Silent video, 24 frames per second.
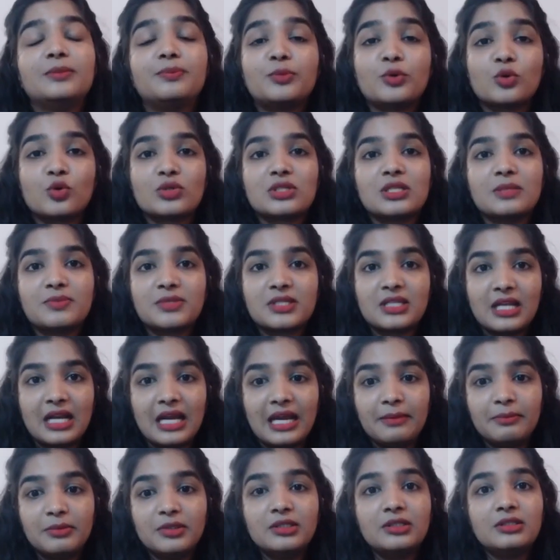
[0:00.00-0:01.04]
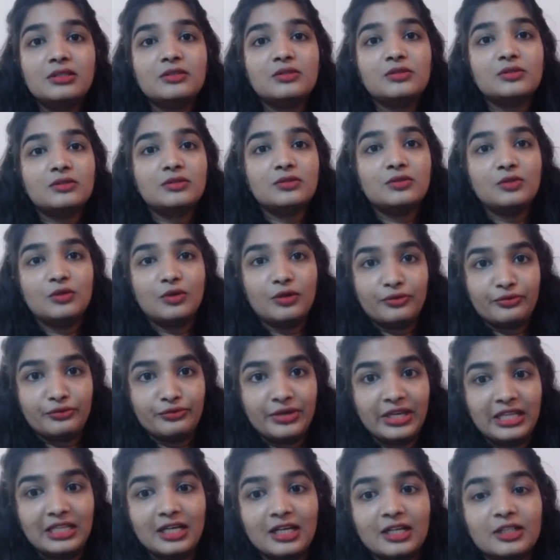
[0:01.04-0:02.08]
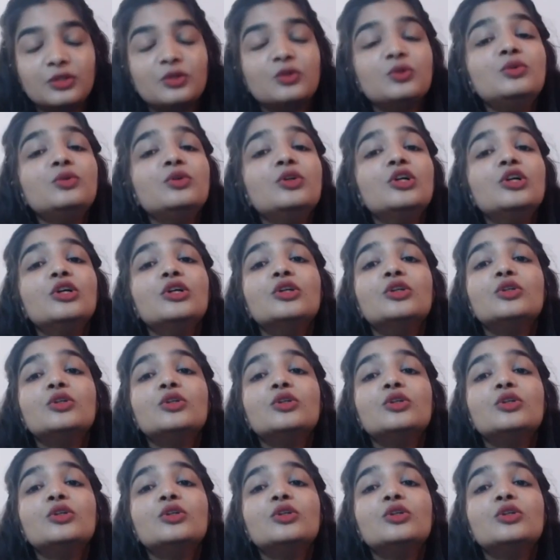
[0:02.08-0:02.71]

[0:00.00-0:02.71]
the pro subscriber of Vedantu,